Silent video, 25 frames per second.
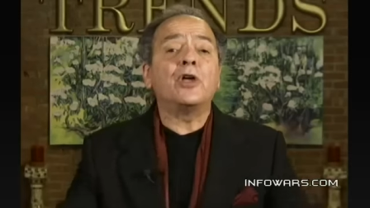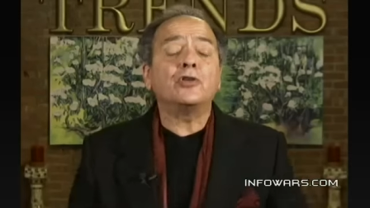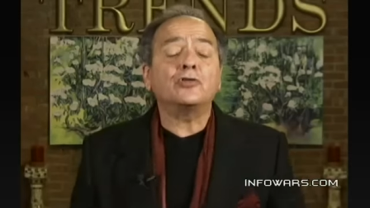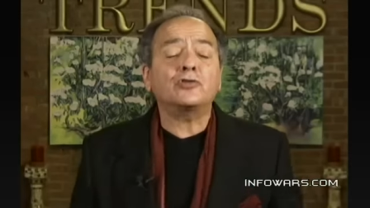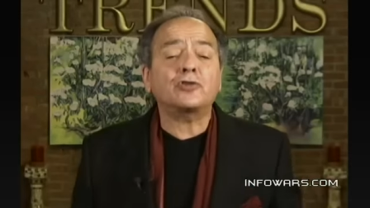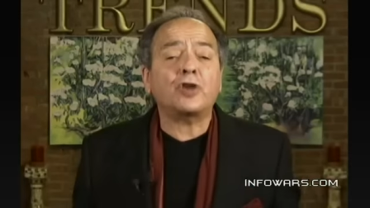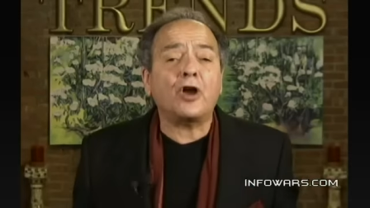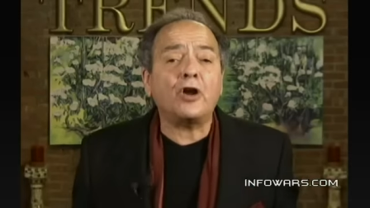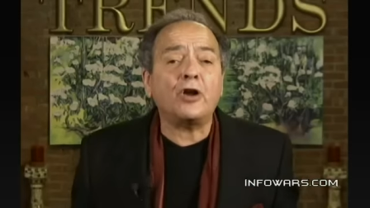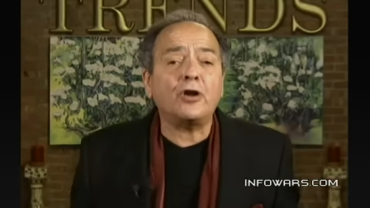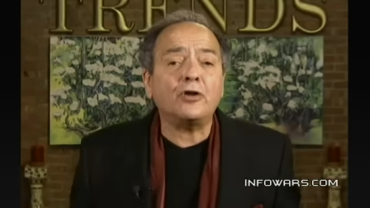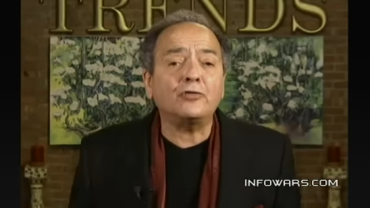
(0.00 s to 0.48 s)

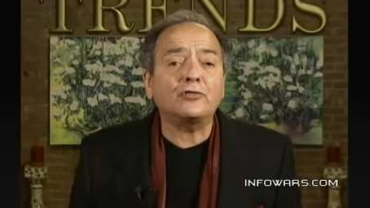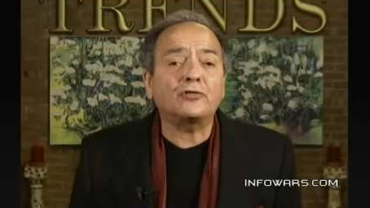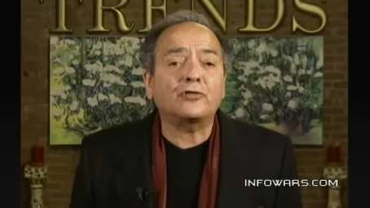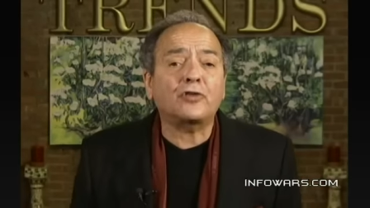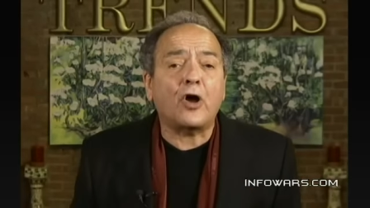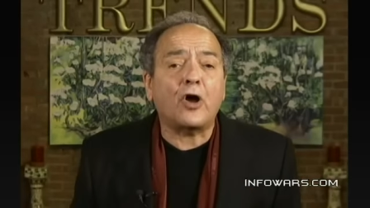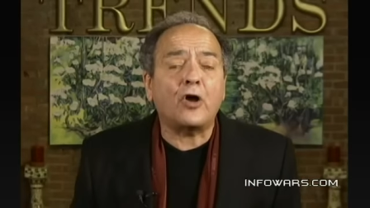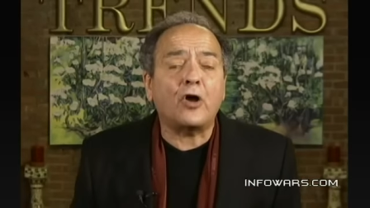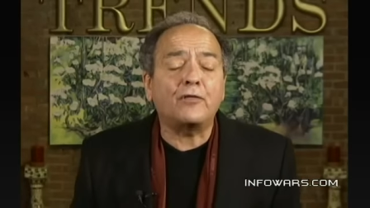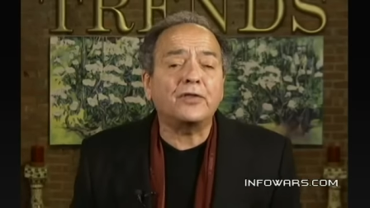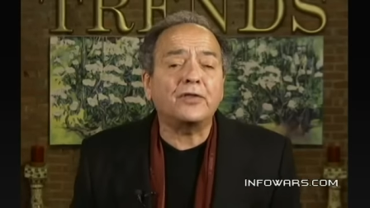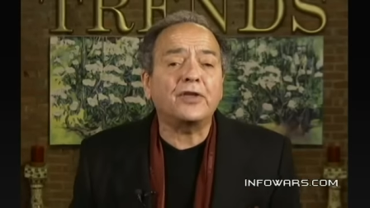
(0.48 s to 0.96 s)
turns
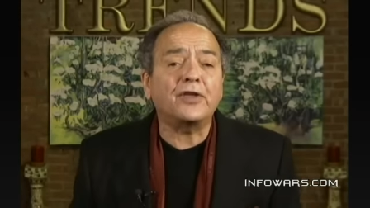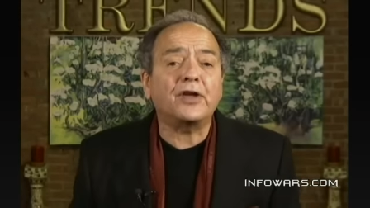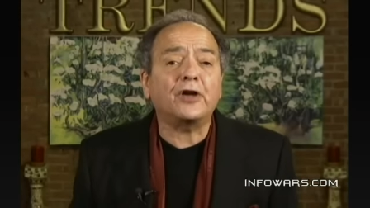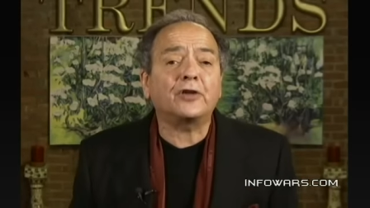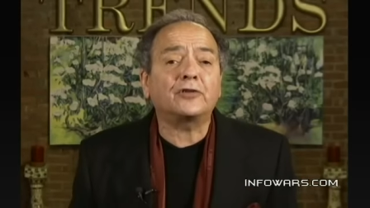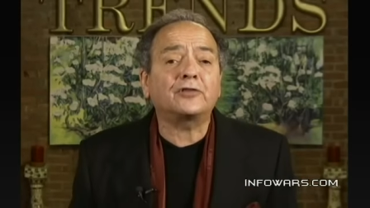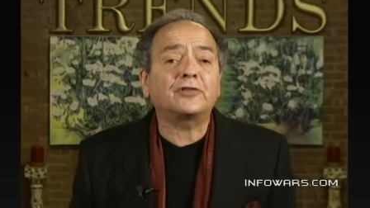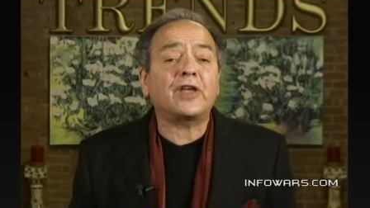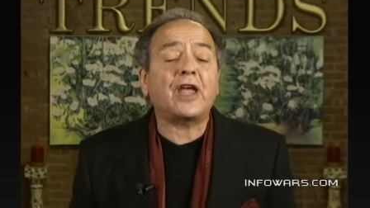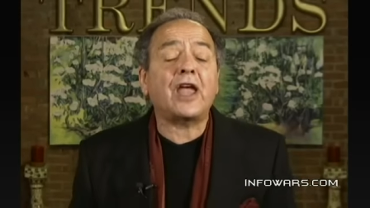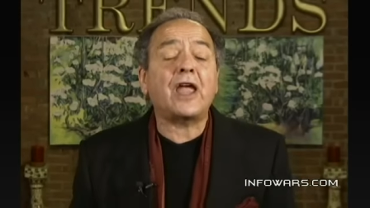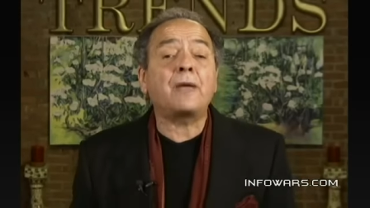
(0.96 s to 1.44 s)
over their
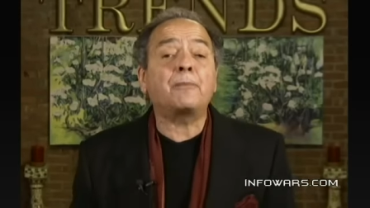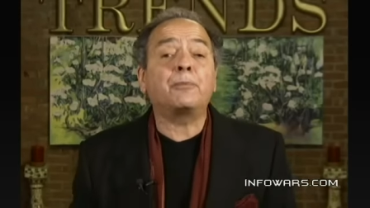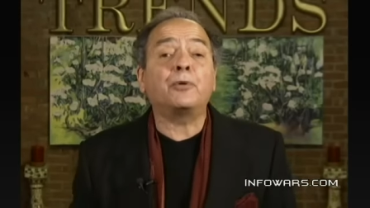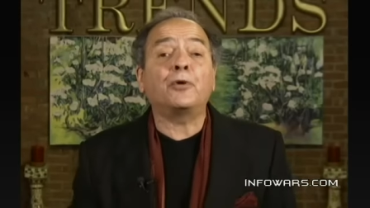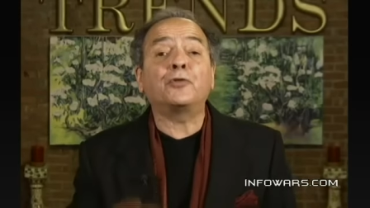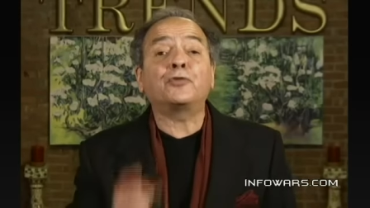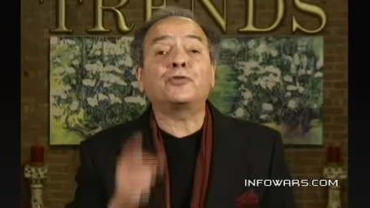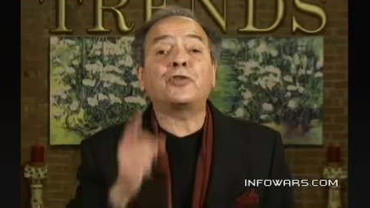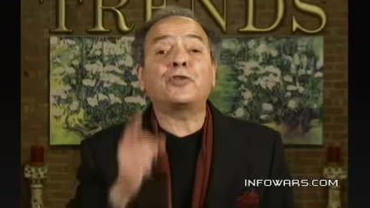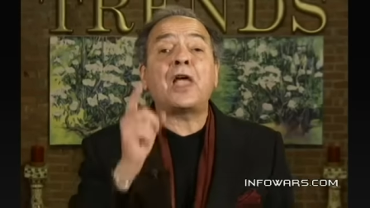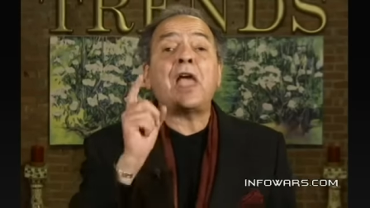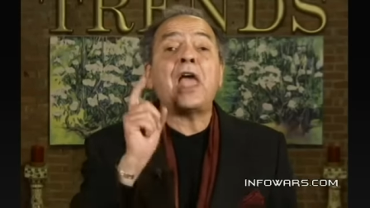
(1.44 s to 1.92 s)

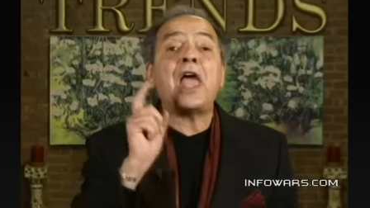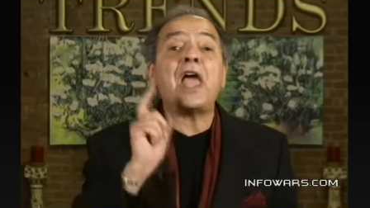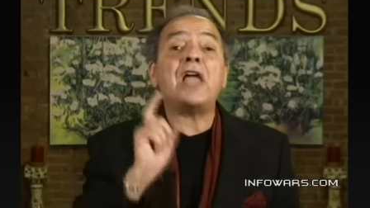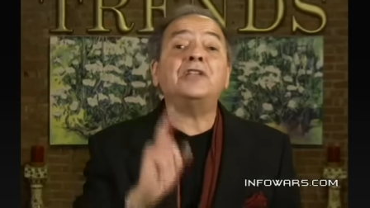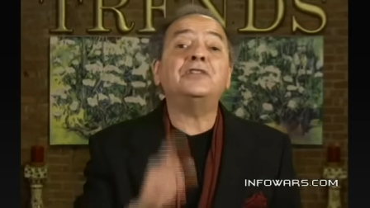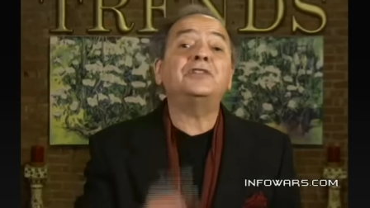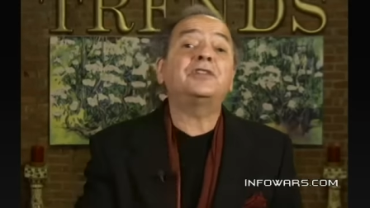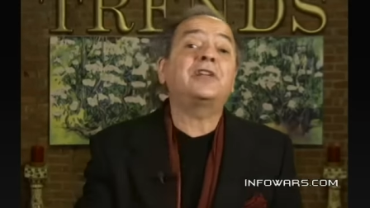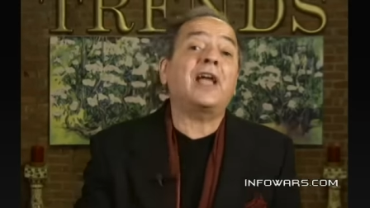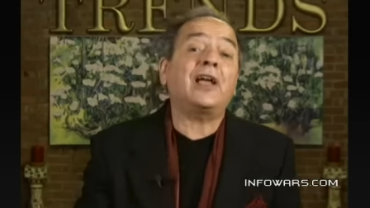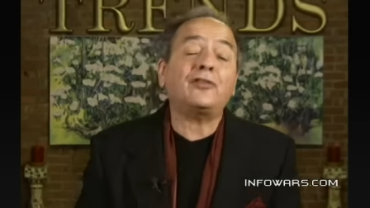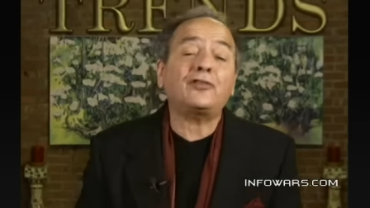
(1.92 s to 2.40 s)
tables,
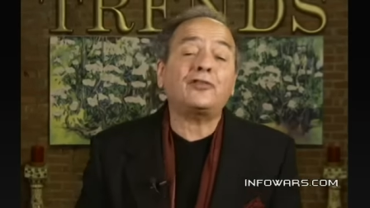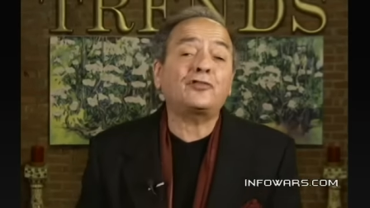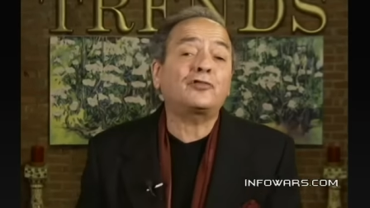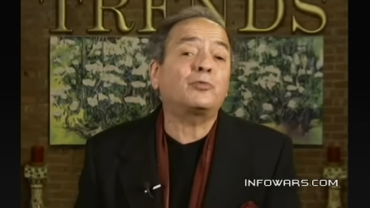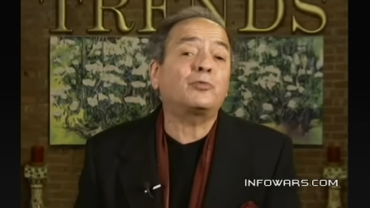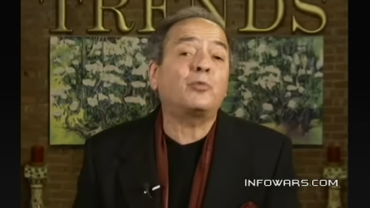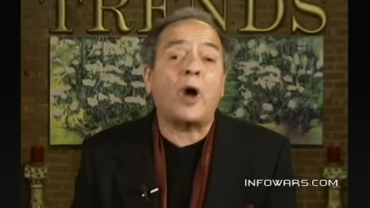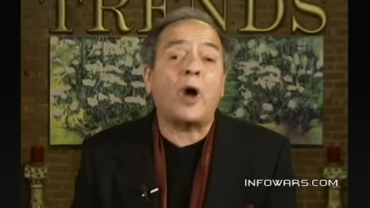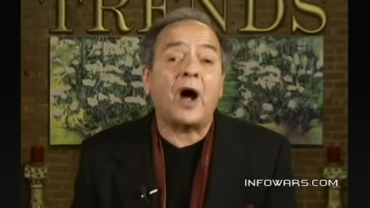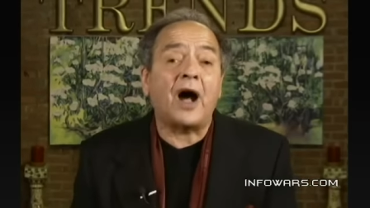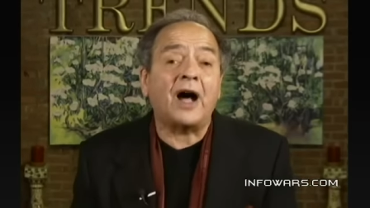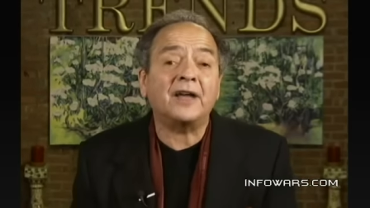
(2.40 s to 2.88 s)
and guess
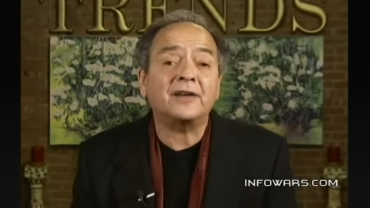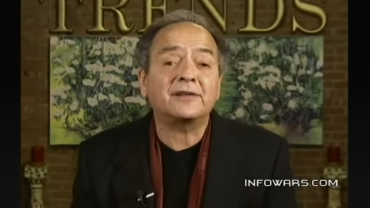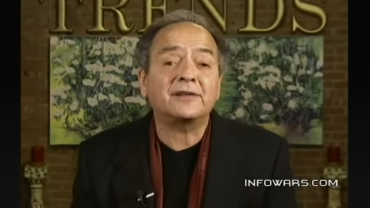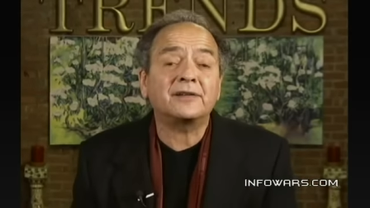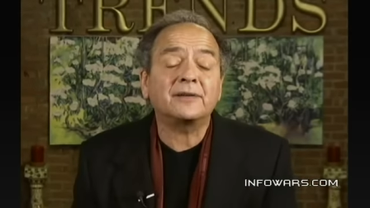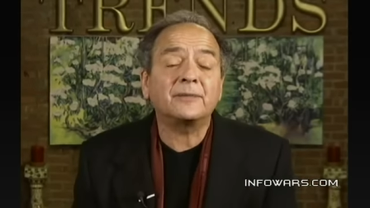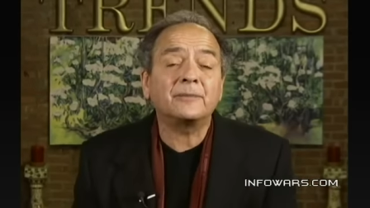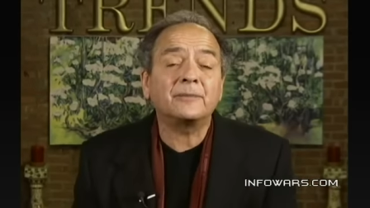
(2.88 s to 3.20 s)
what?